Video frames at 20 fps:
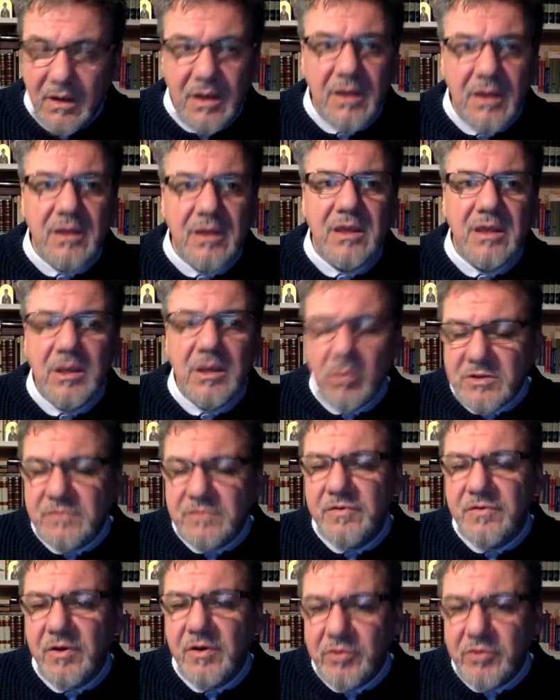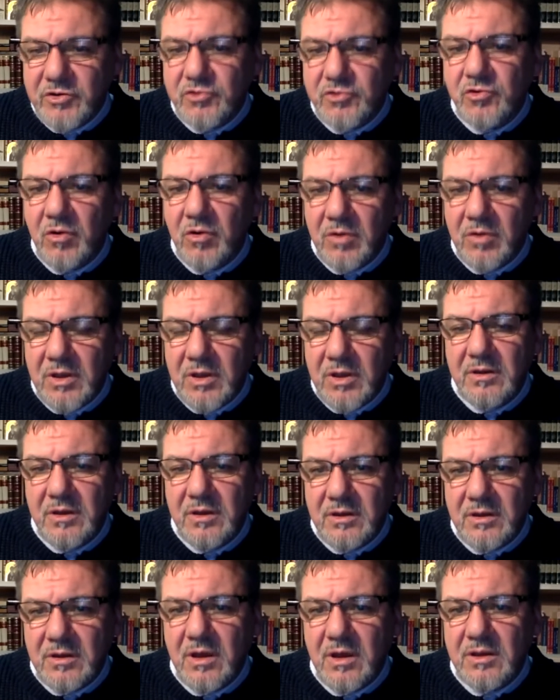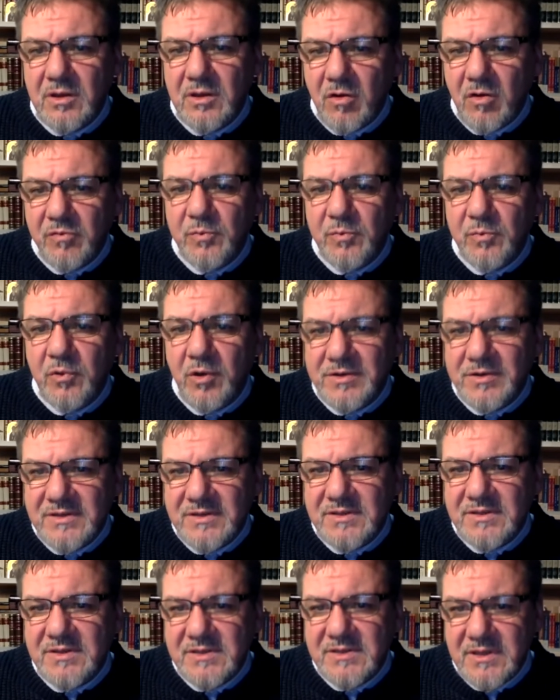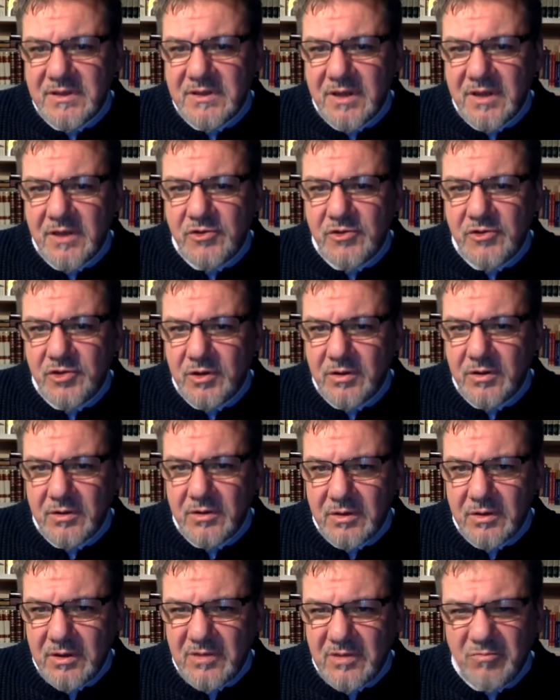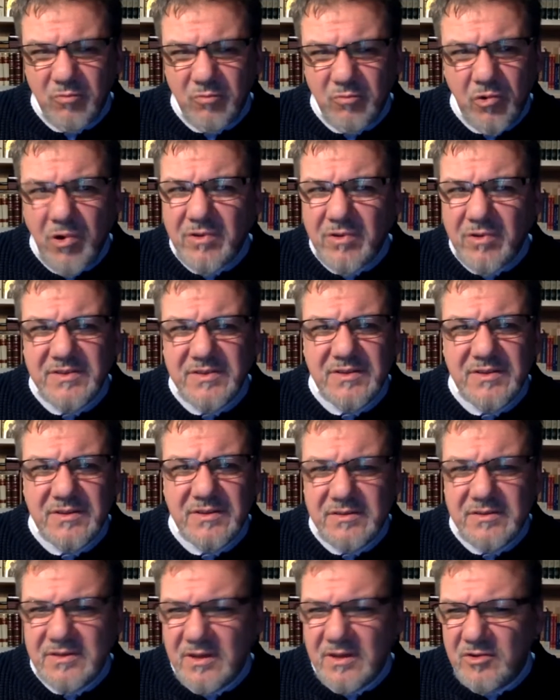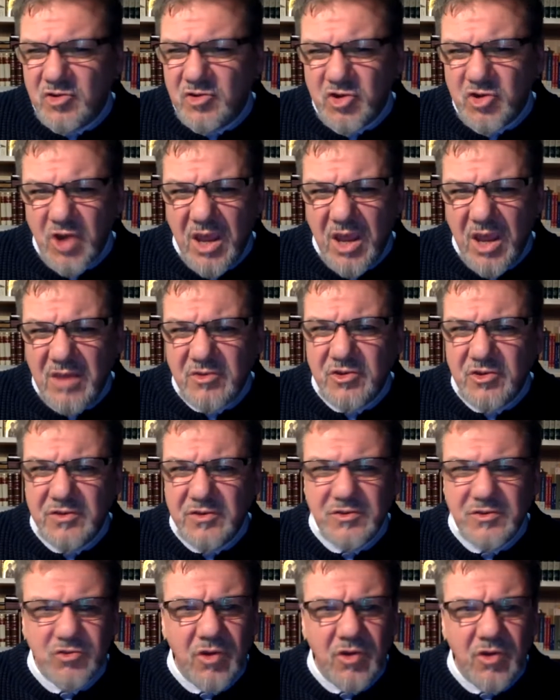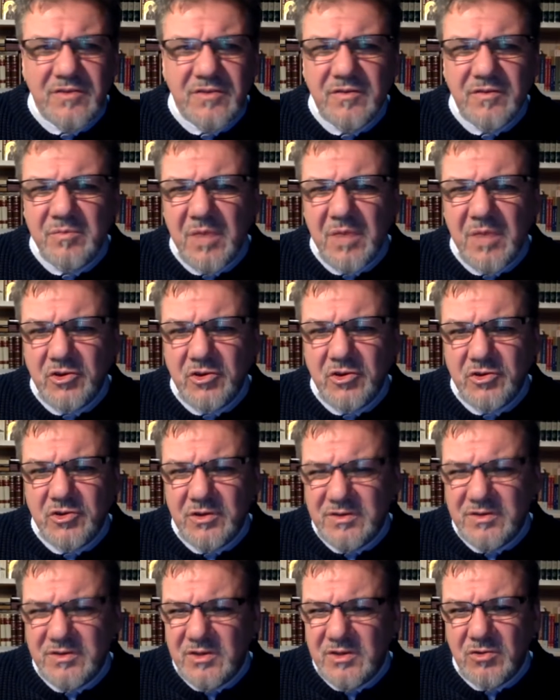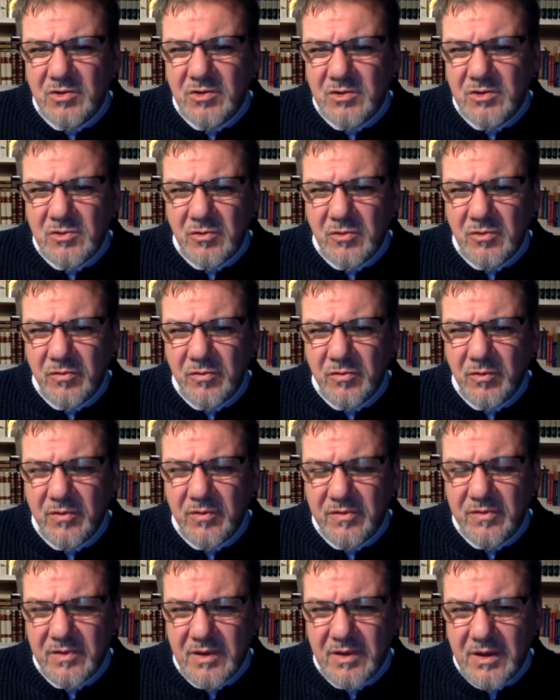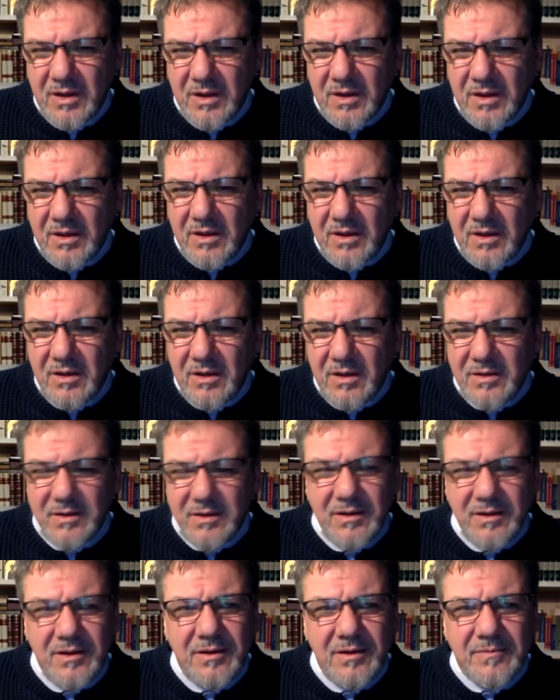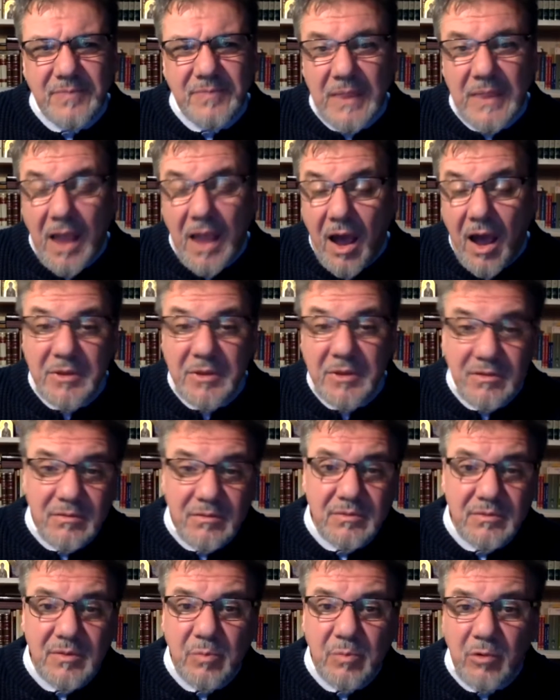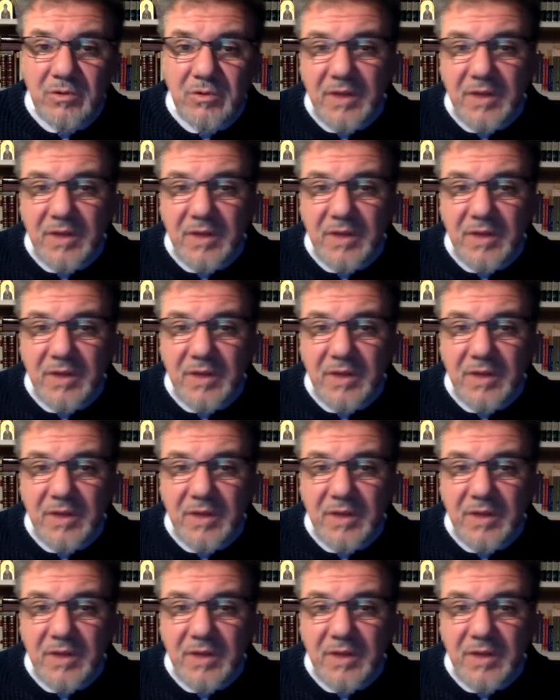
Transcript: he was very strong in the idea of processes in nature, processes, changes, transformations, and so on and so forth. I mean, the book